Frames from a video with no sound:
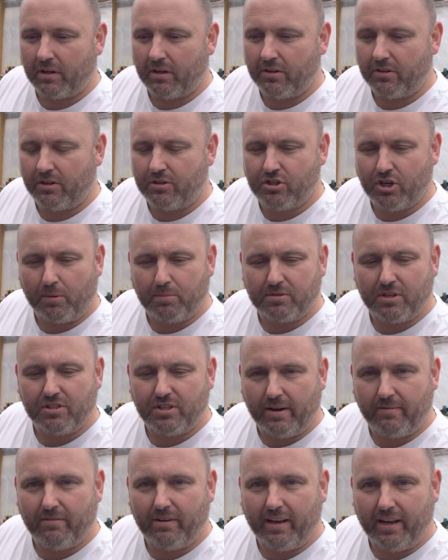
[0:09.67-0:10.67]
The jobs are
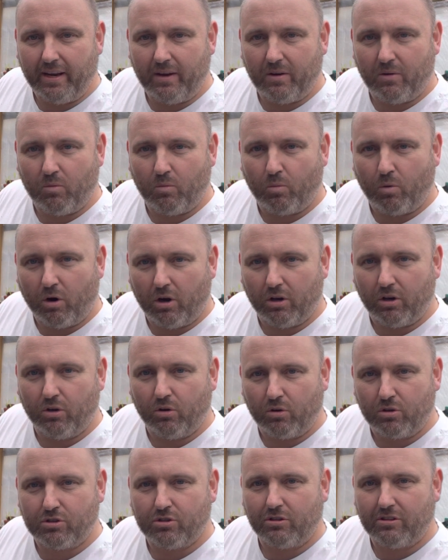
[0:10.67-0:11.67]
generally what
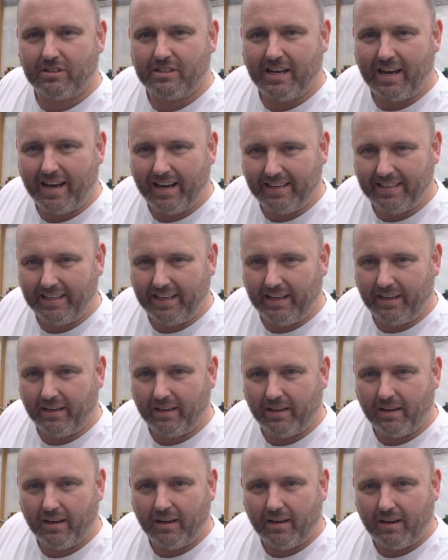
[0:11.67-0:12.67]
looks untidy.
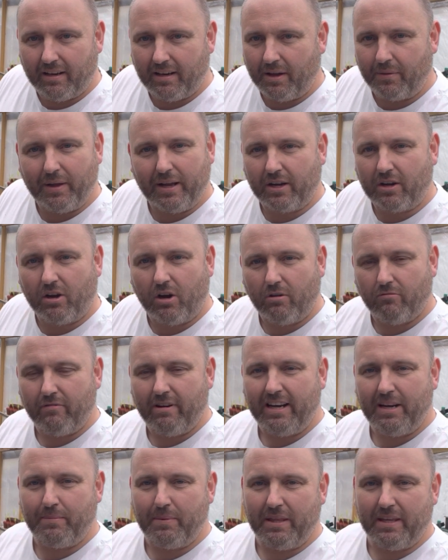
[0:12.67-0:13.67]
Now that can't
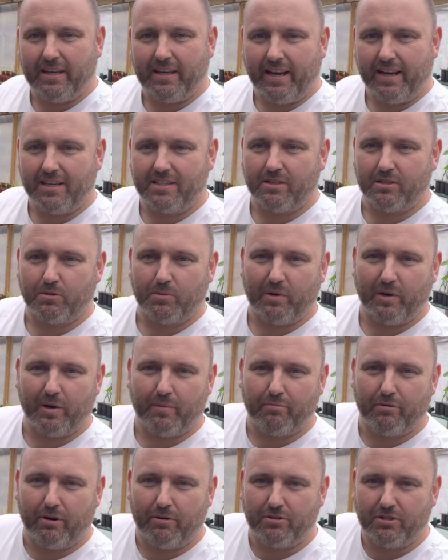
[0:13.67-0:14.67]
really be the case as we're
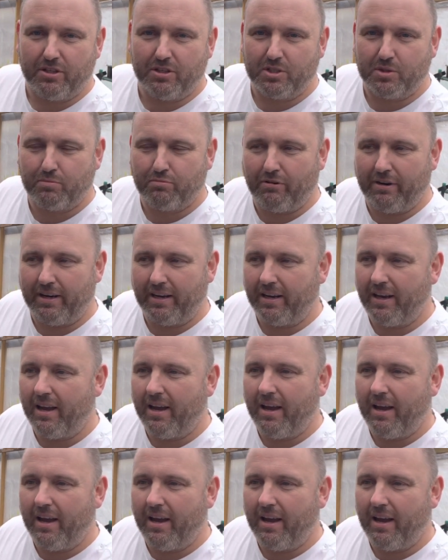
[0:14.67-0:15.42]
approaching spring